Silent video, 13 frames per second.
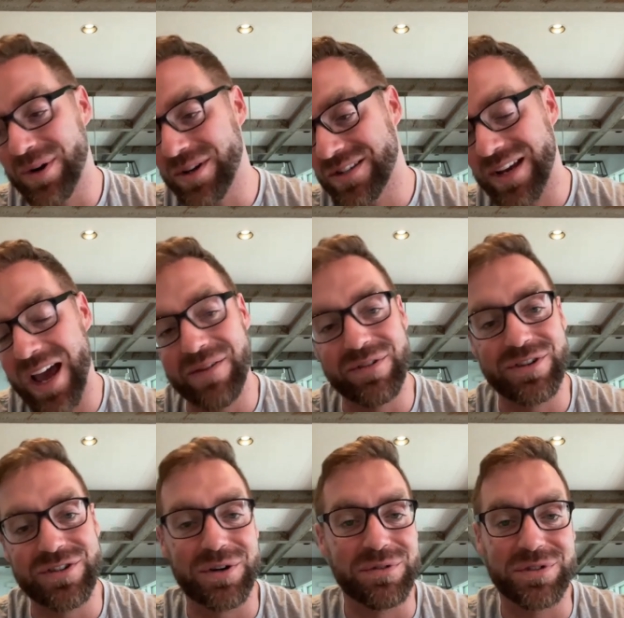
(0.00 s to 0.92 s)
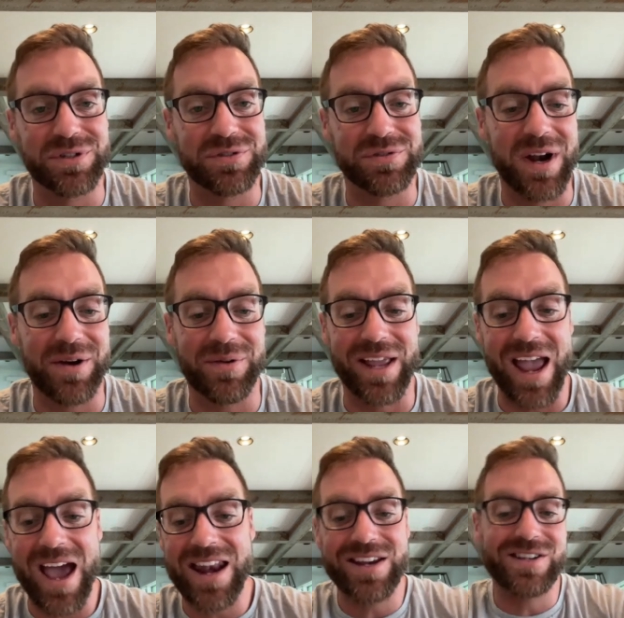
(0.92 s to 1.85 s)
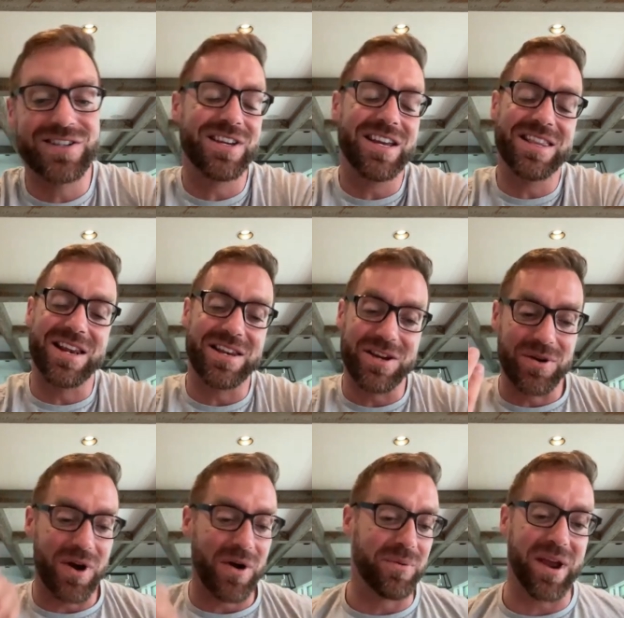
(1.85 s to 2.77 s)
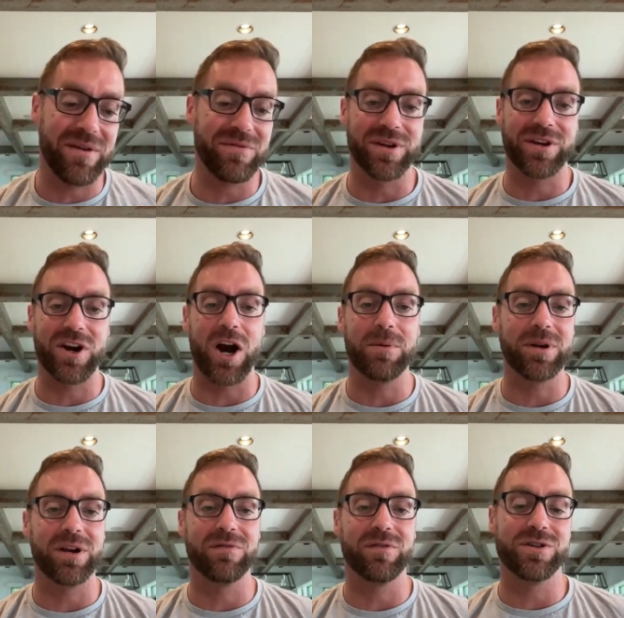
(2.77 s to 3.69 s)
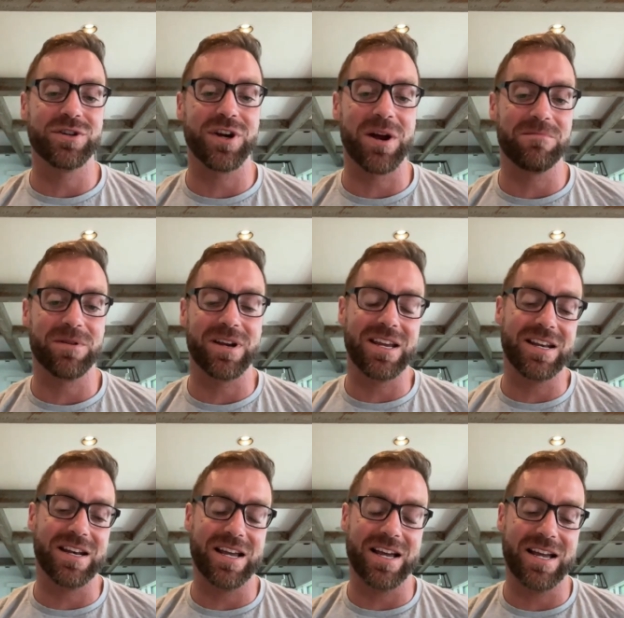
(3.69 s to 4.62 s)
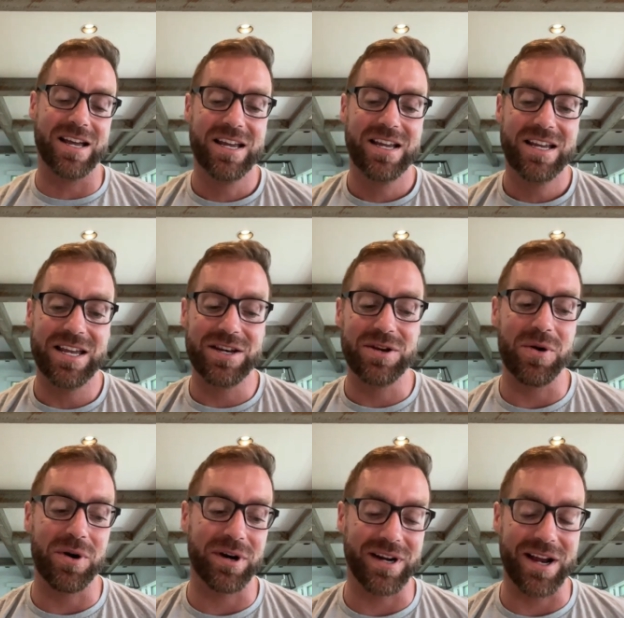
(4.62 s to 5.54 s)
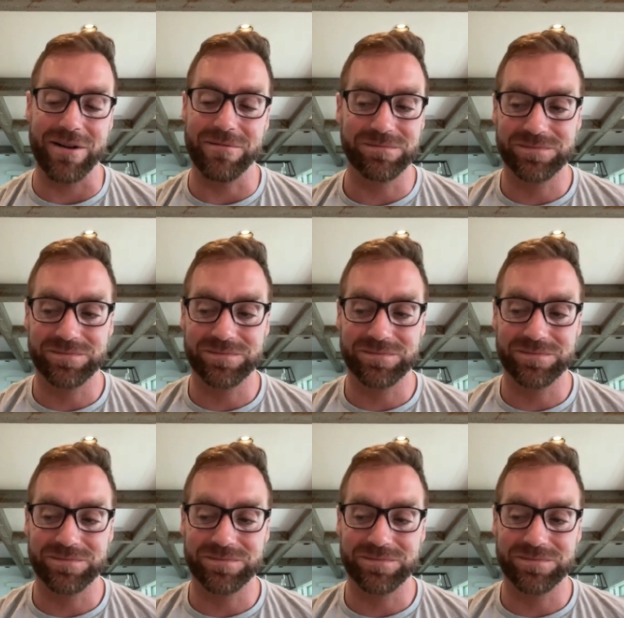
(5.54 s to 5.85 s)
One's kind of a services for equity ad agency, and then we have the carbon conversion company in New York now.